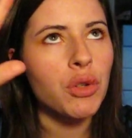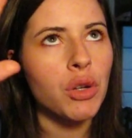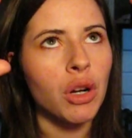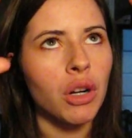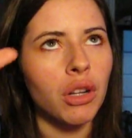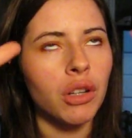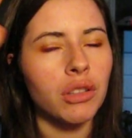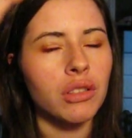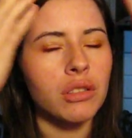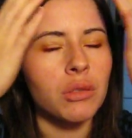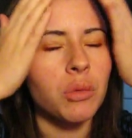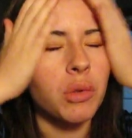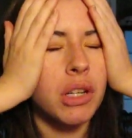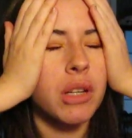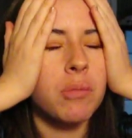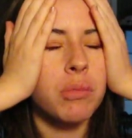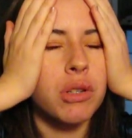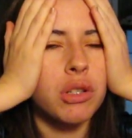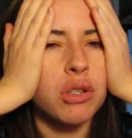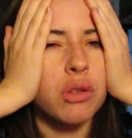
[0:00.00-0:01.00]
haul, so what
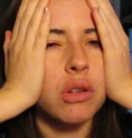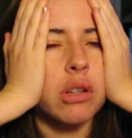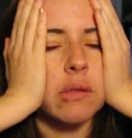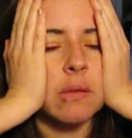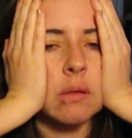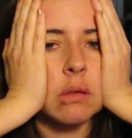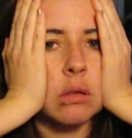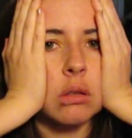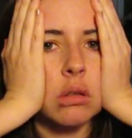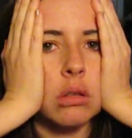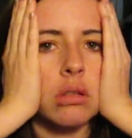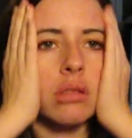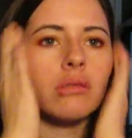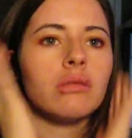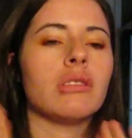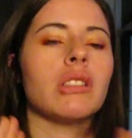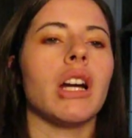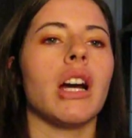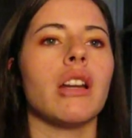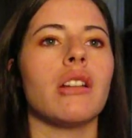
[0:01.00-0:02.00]
I've been doing for
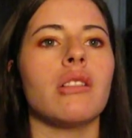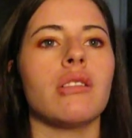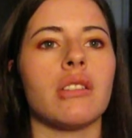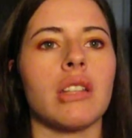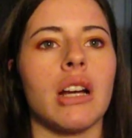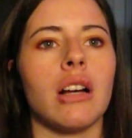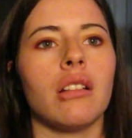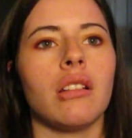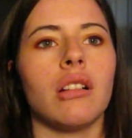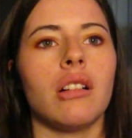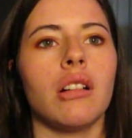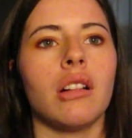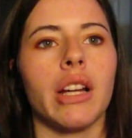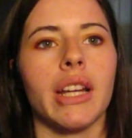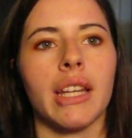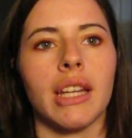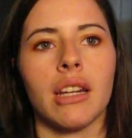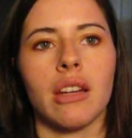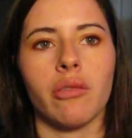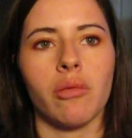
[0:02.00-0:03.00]
God knows how long, I
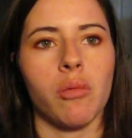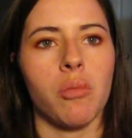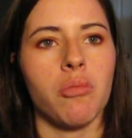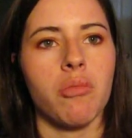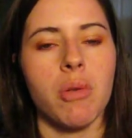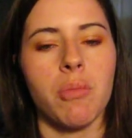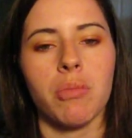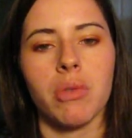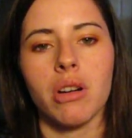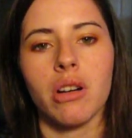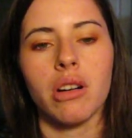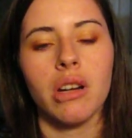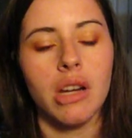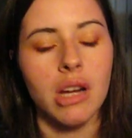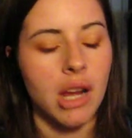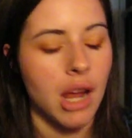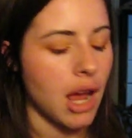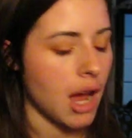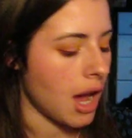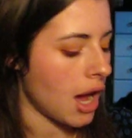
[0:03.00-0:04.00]
can't even remember.
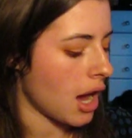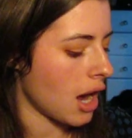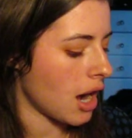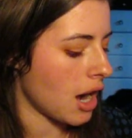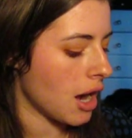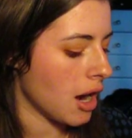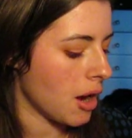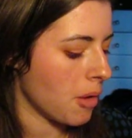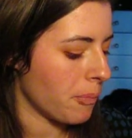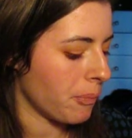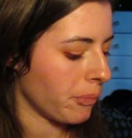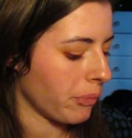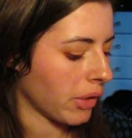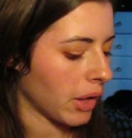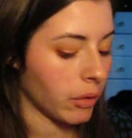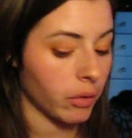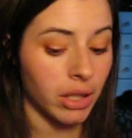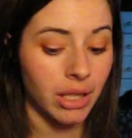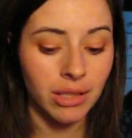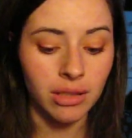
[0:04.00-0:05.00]
Um,
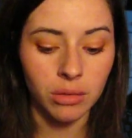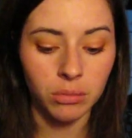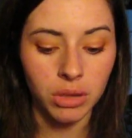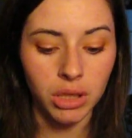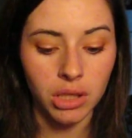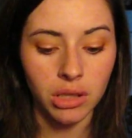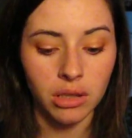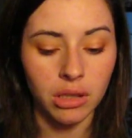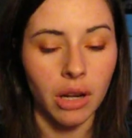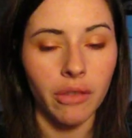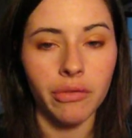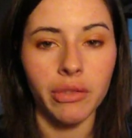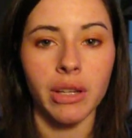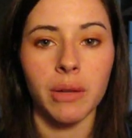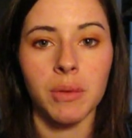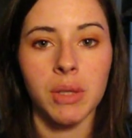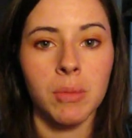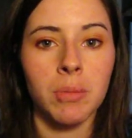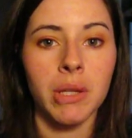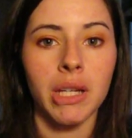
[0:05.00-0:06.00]
I've got so much stuff that
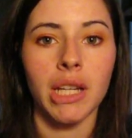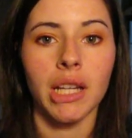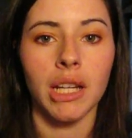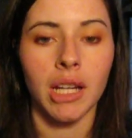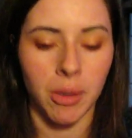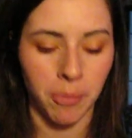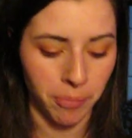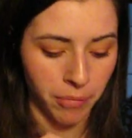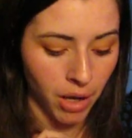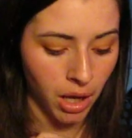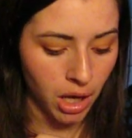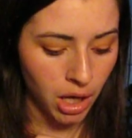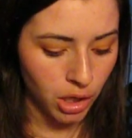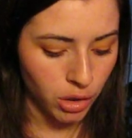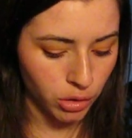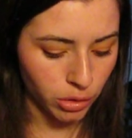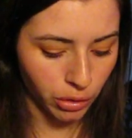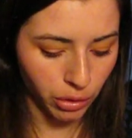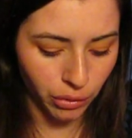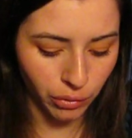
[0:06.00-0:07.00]
I'm splitting it up.
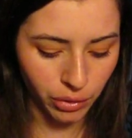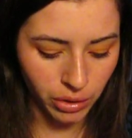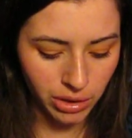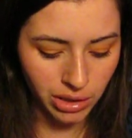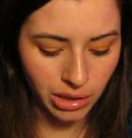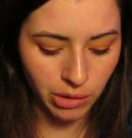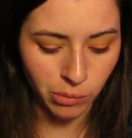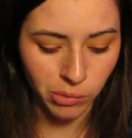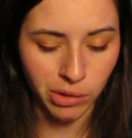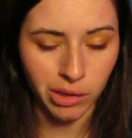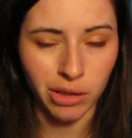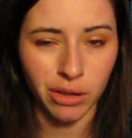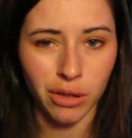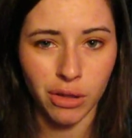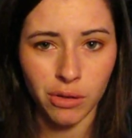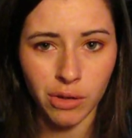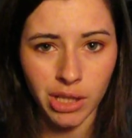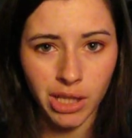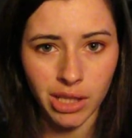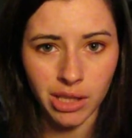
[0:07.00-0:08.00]
So the first thing we're going to
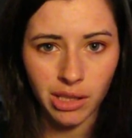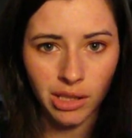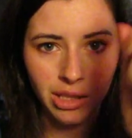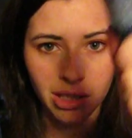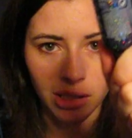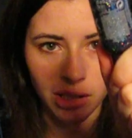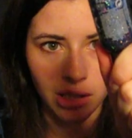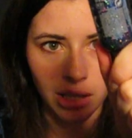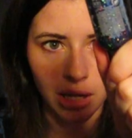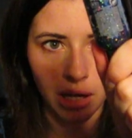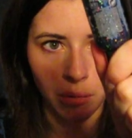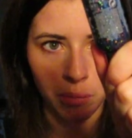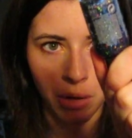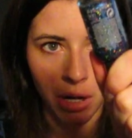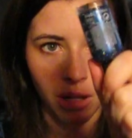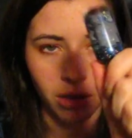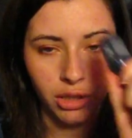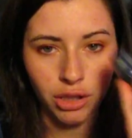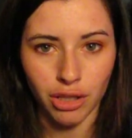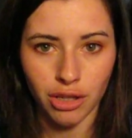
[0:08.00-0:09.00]
do is nail
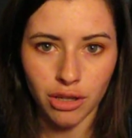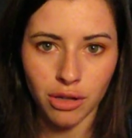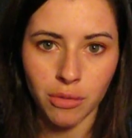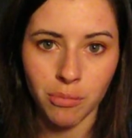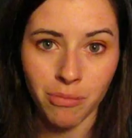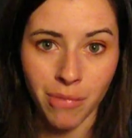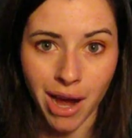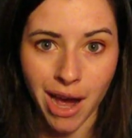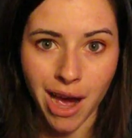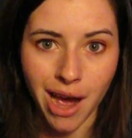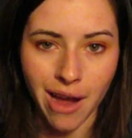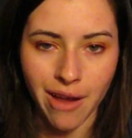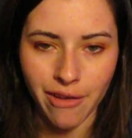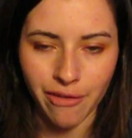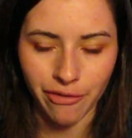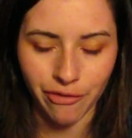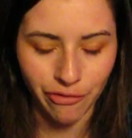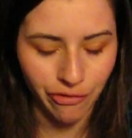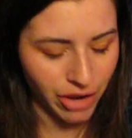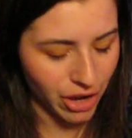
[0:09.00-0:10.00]
polish. My
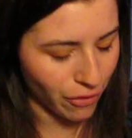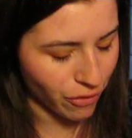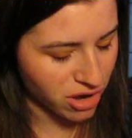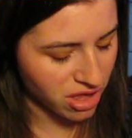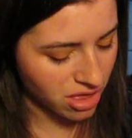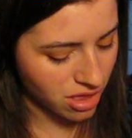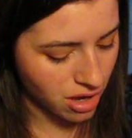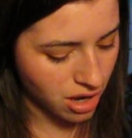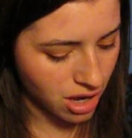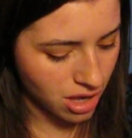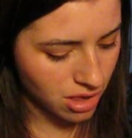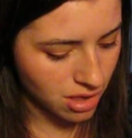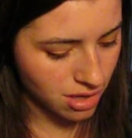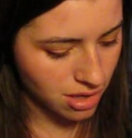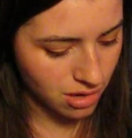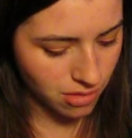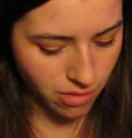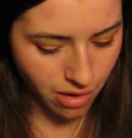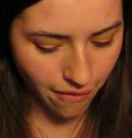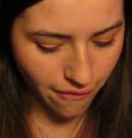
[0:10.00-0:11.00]
favorite thing that
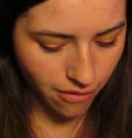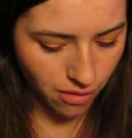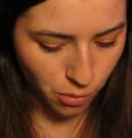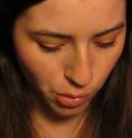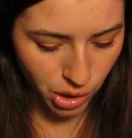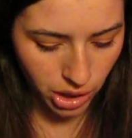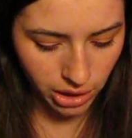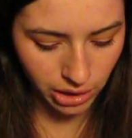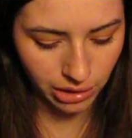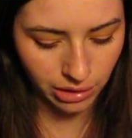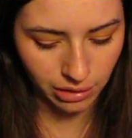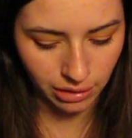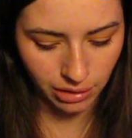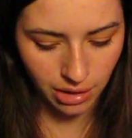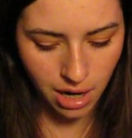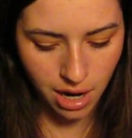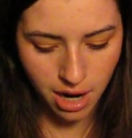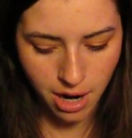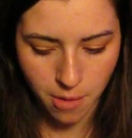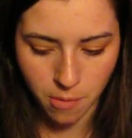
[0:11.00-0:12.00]
there ever was,
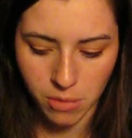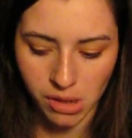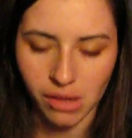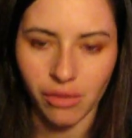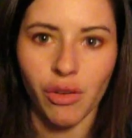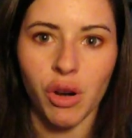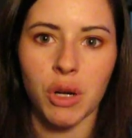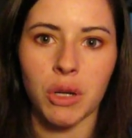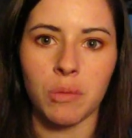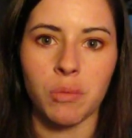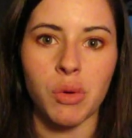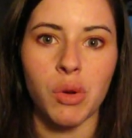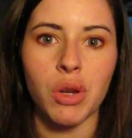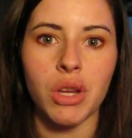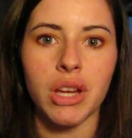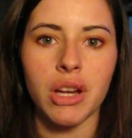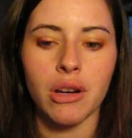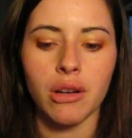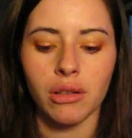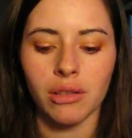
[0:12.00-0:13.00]
um, as far as beauty
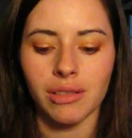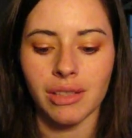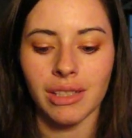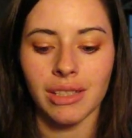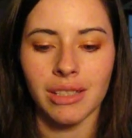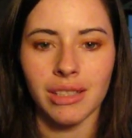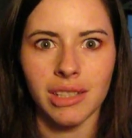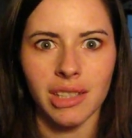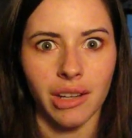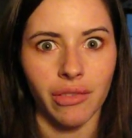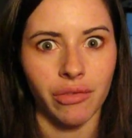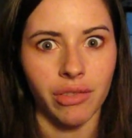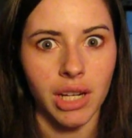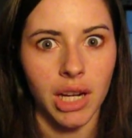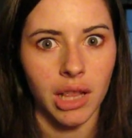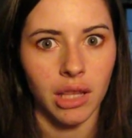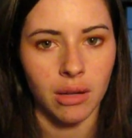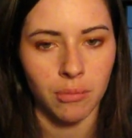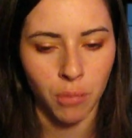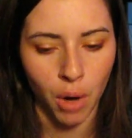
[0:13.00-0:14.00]
goes, is
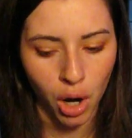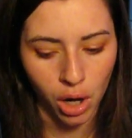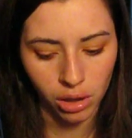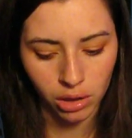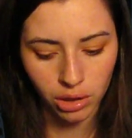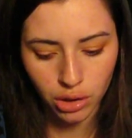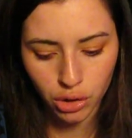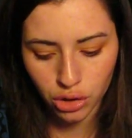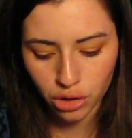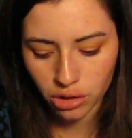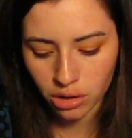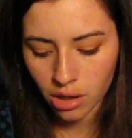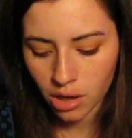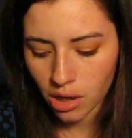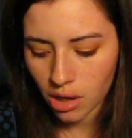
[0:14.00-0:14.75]
definitely polish.